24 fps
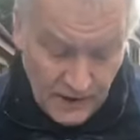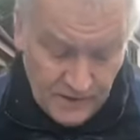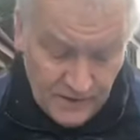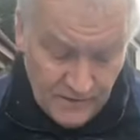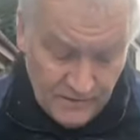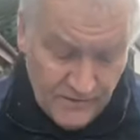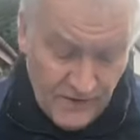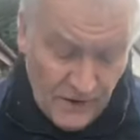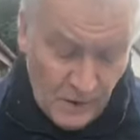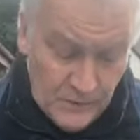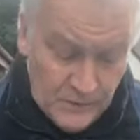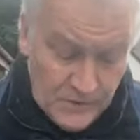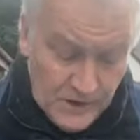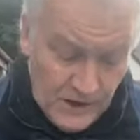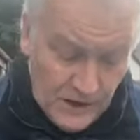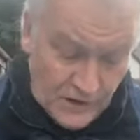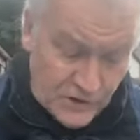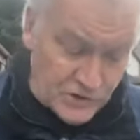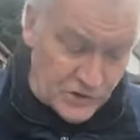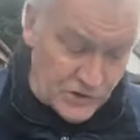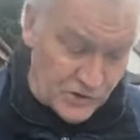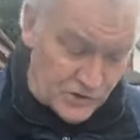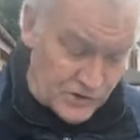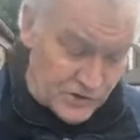the
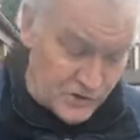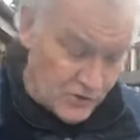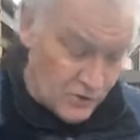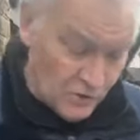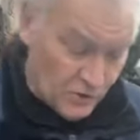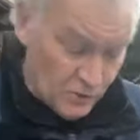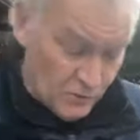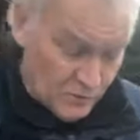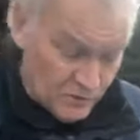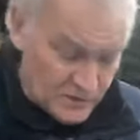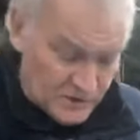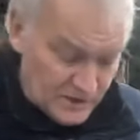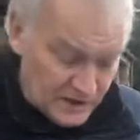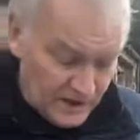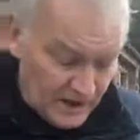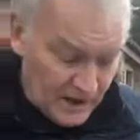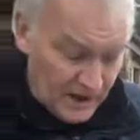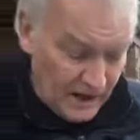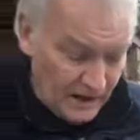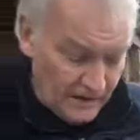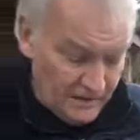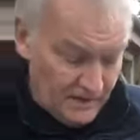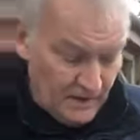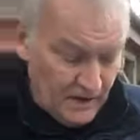foundation stone was
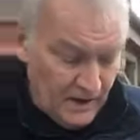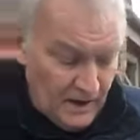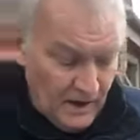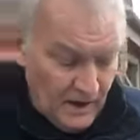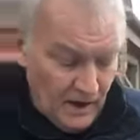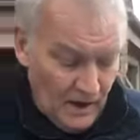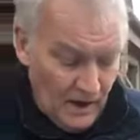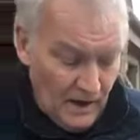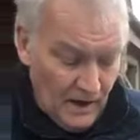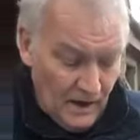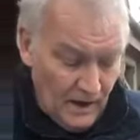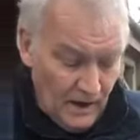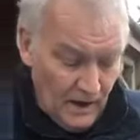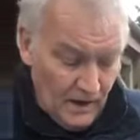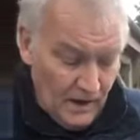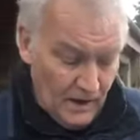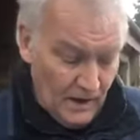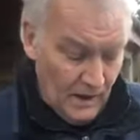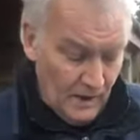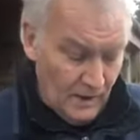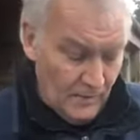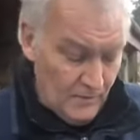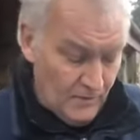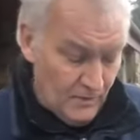laid
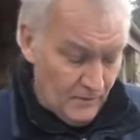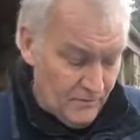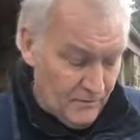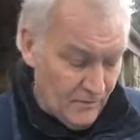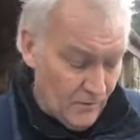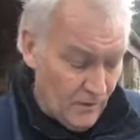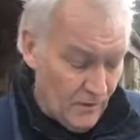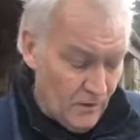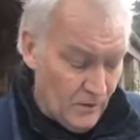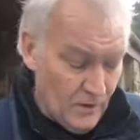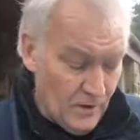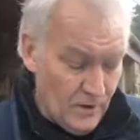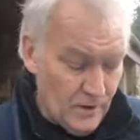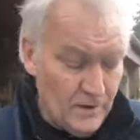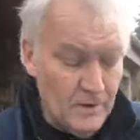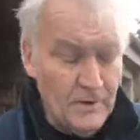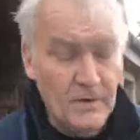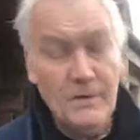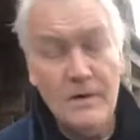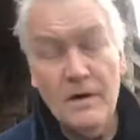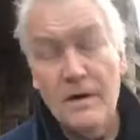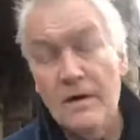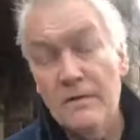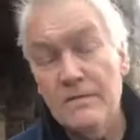for
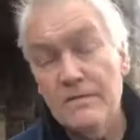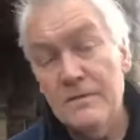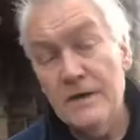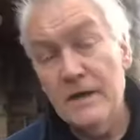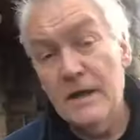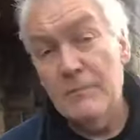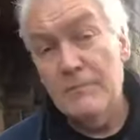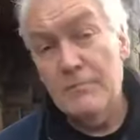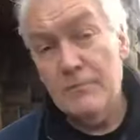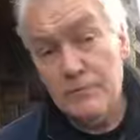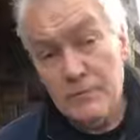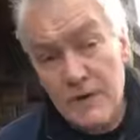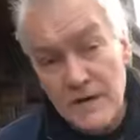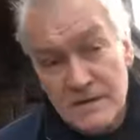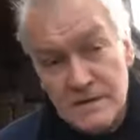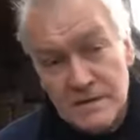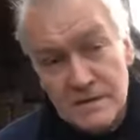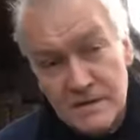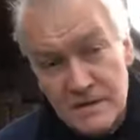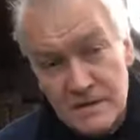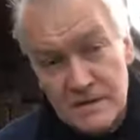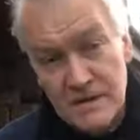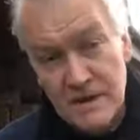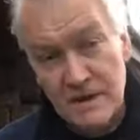the
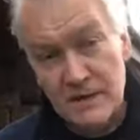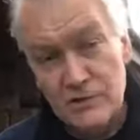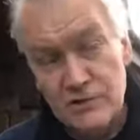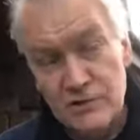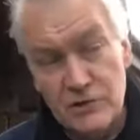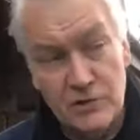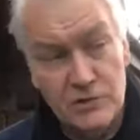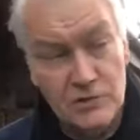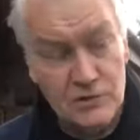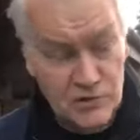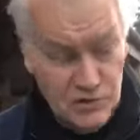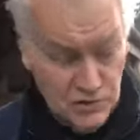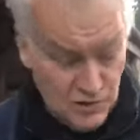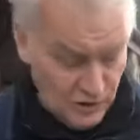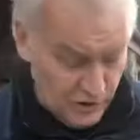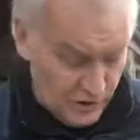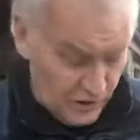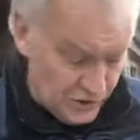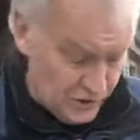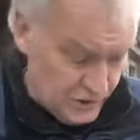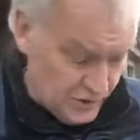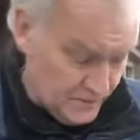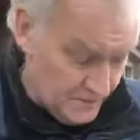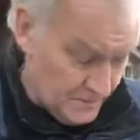present St. John's
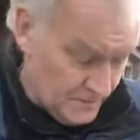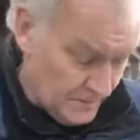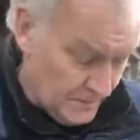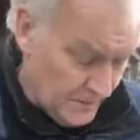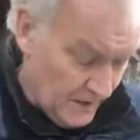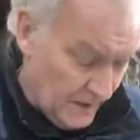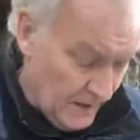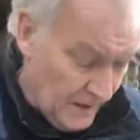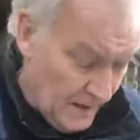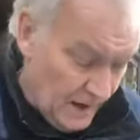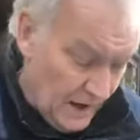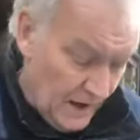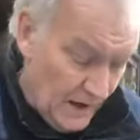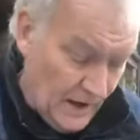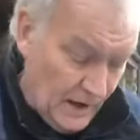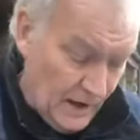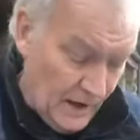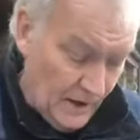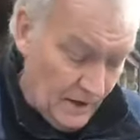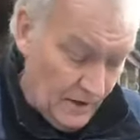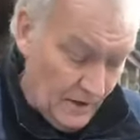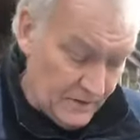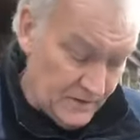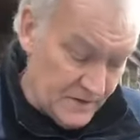Church,
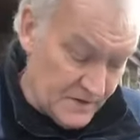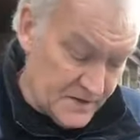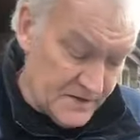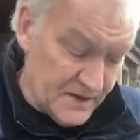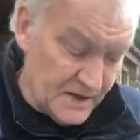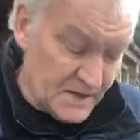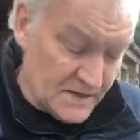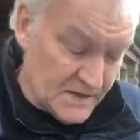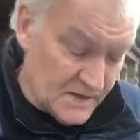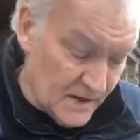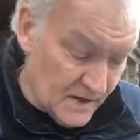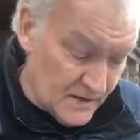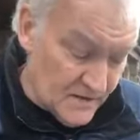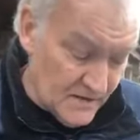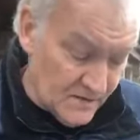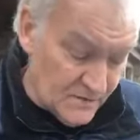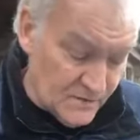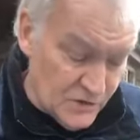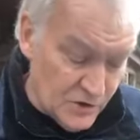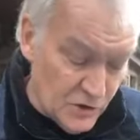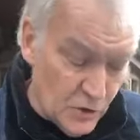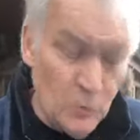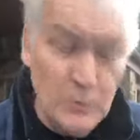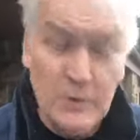and on the 16th
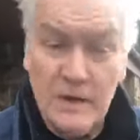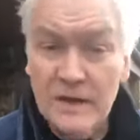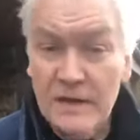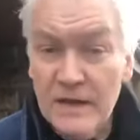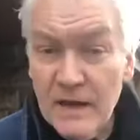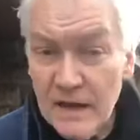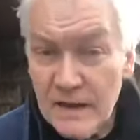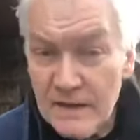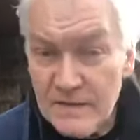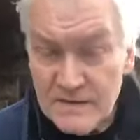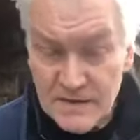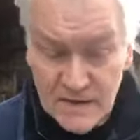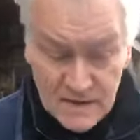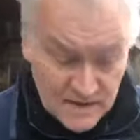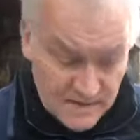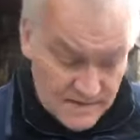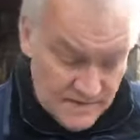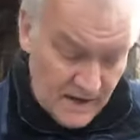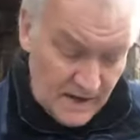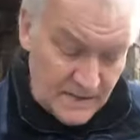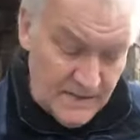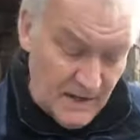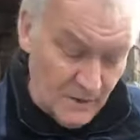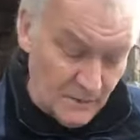of June in
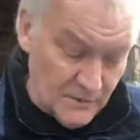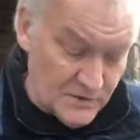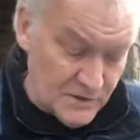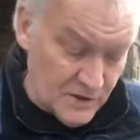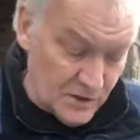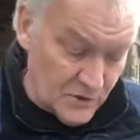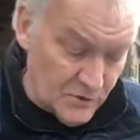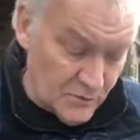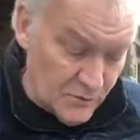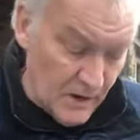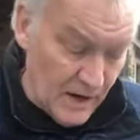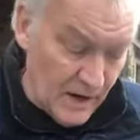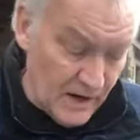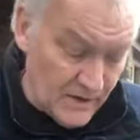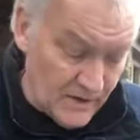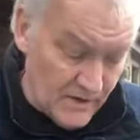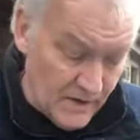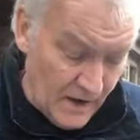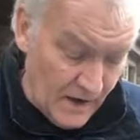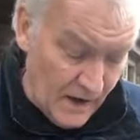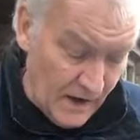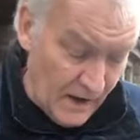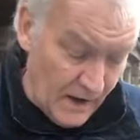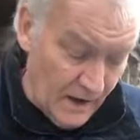1910, that was a great
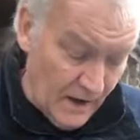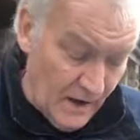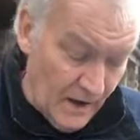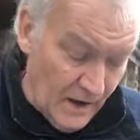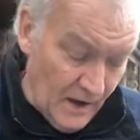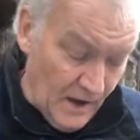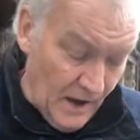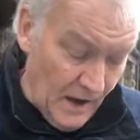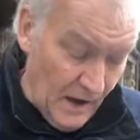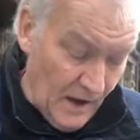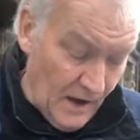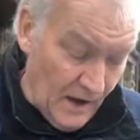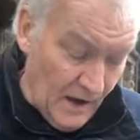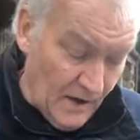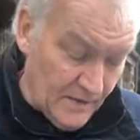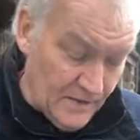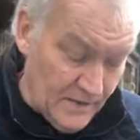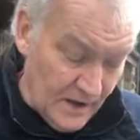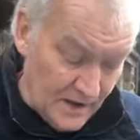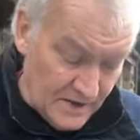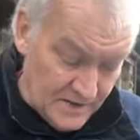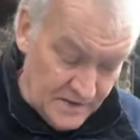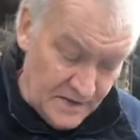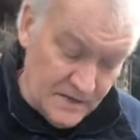day,
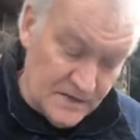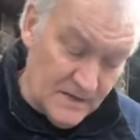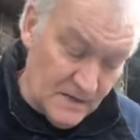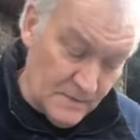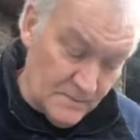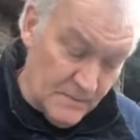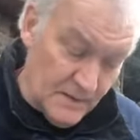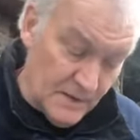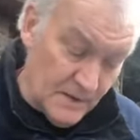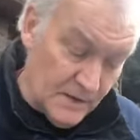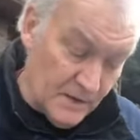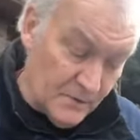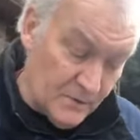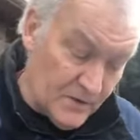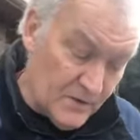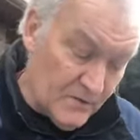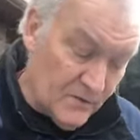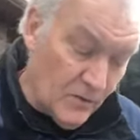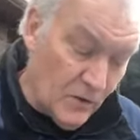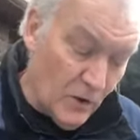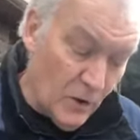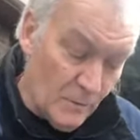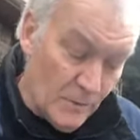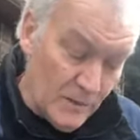the existing building was
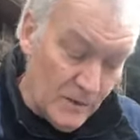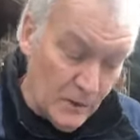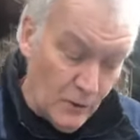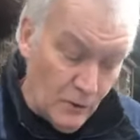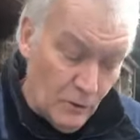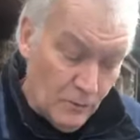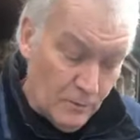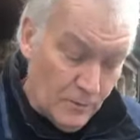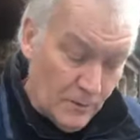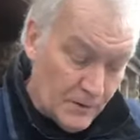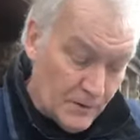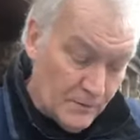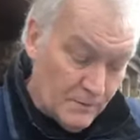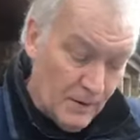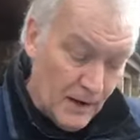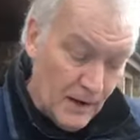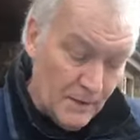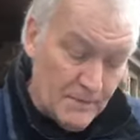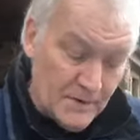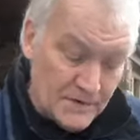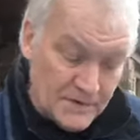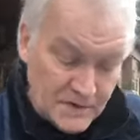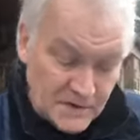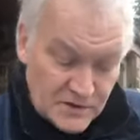formally opened
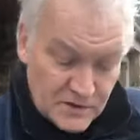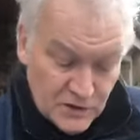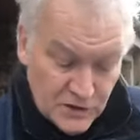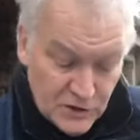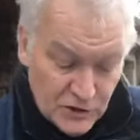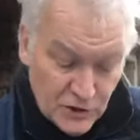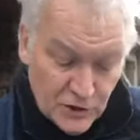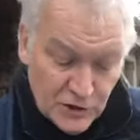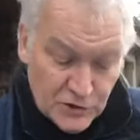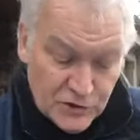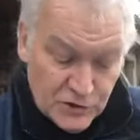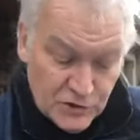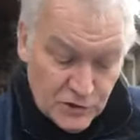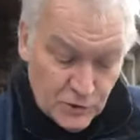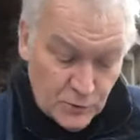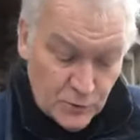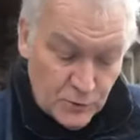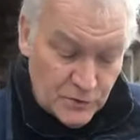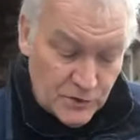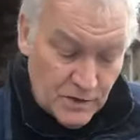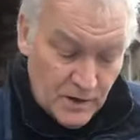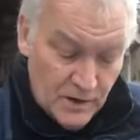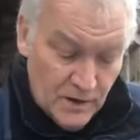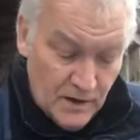by Mrs.
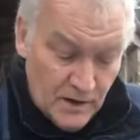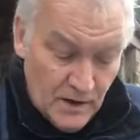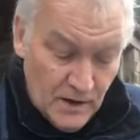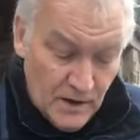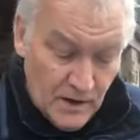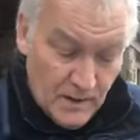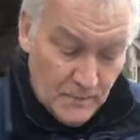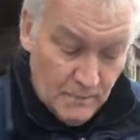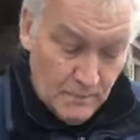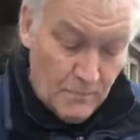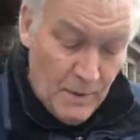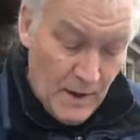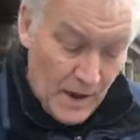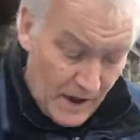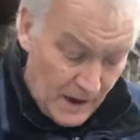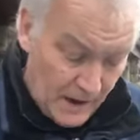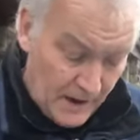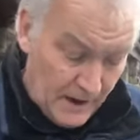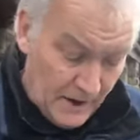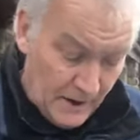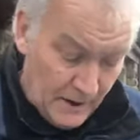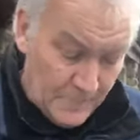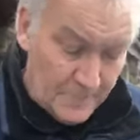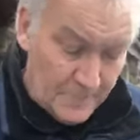Gertrude
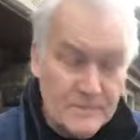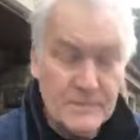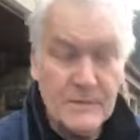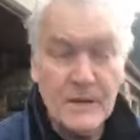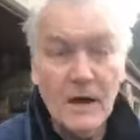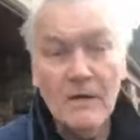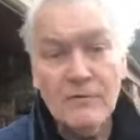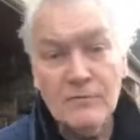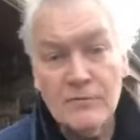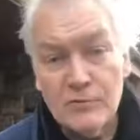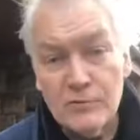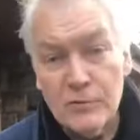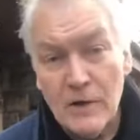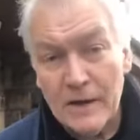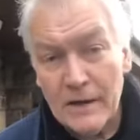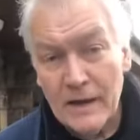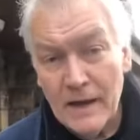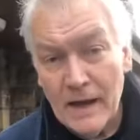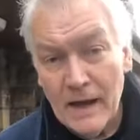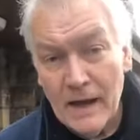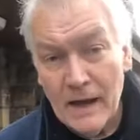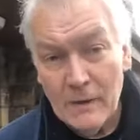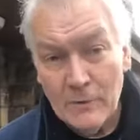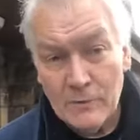Baker of
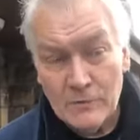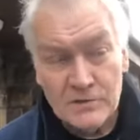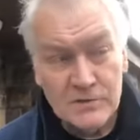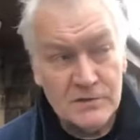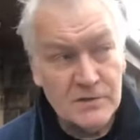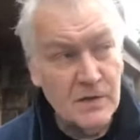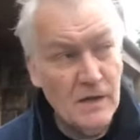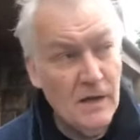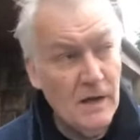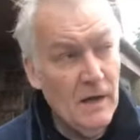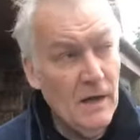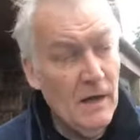Grenna House.